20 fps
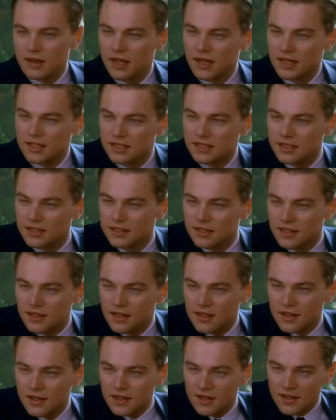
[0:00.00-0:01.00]
Can at
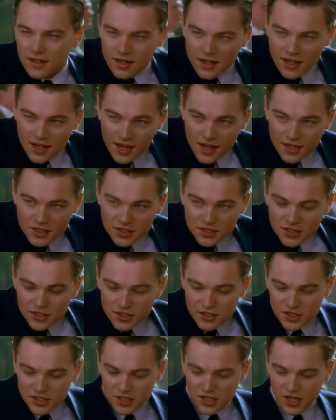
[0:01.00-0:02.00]
number 6,
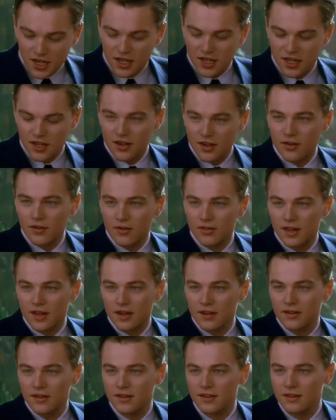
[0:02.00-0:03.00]
released in
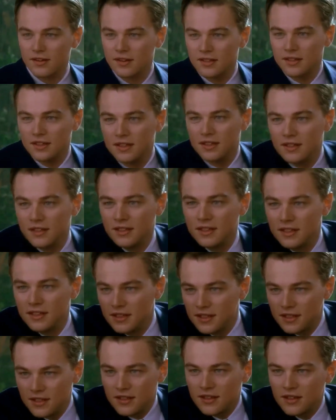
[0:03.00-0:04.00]
2002.
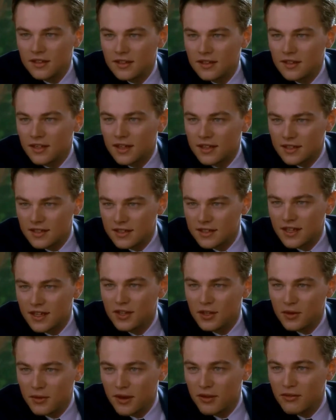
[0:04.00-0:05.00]
This is a
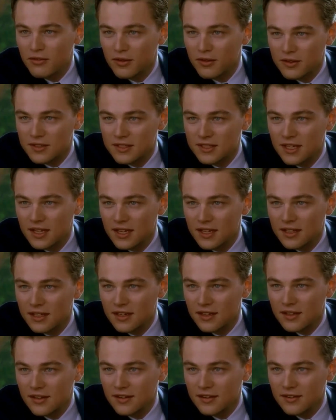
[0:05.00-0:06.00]
biographical crime
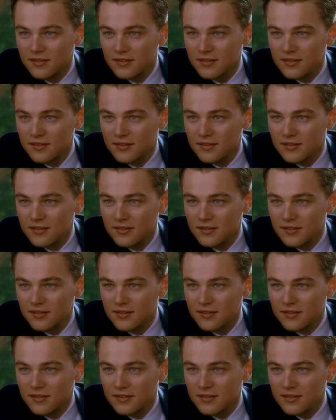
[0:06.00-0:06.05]
movie